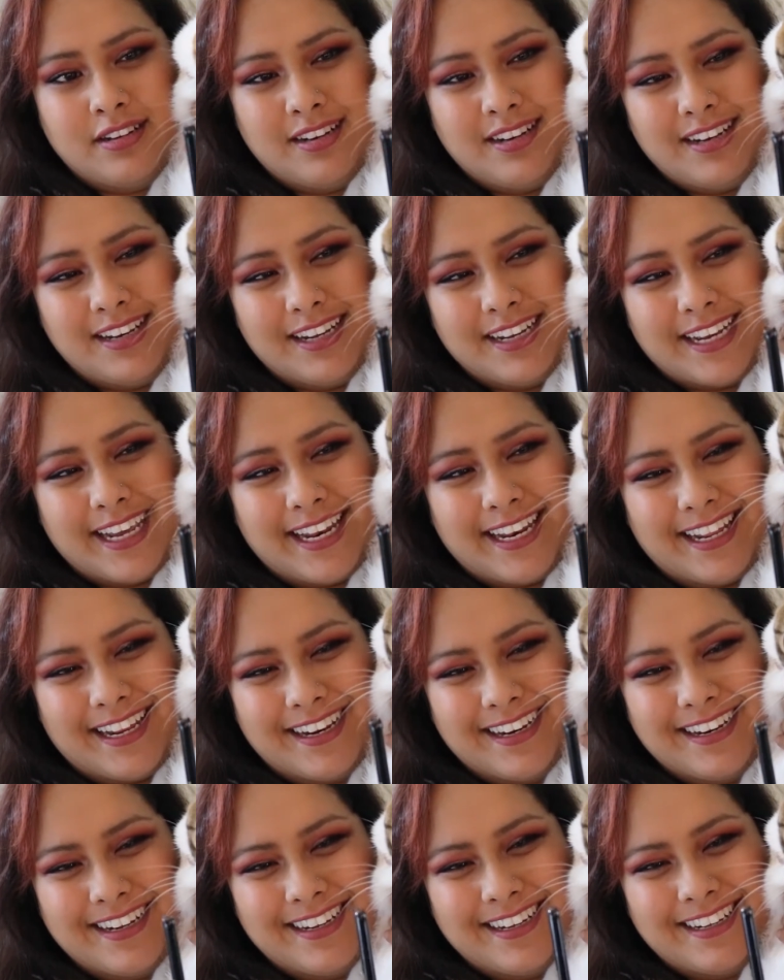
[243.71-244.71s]
Look at
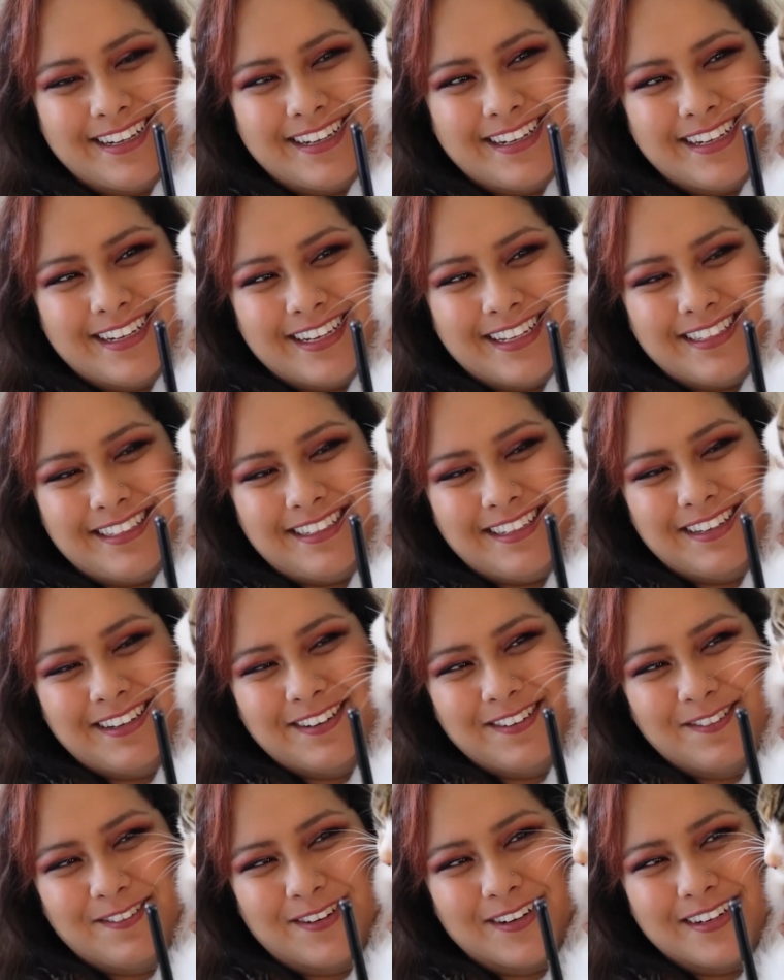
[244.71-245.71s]
it. It's
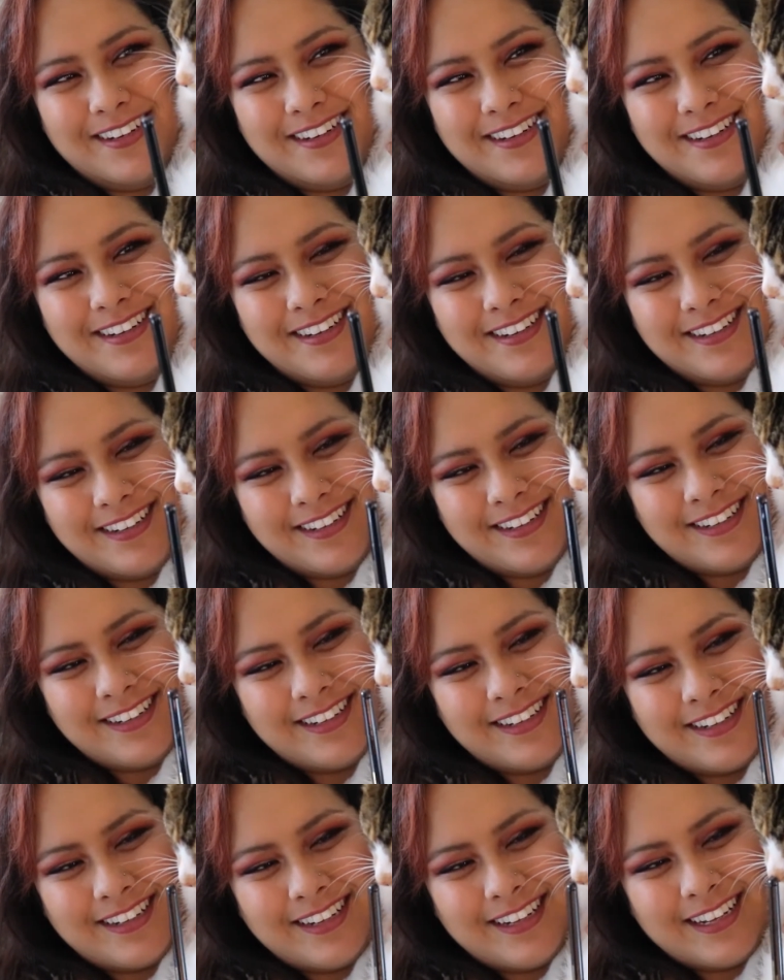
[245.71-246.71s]
you.
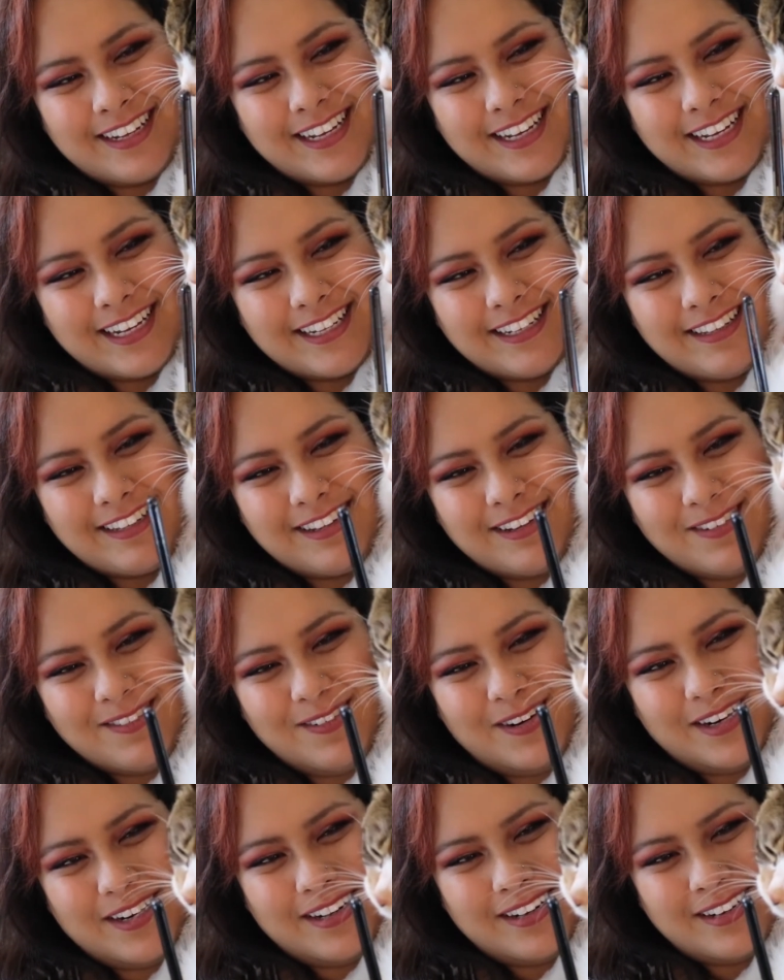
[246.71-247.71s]
It's you.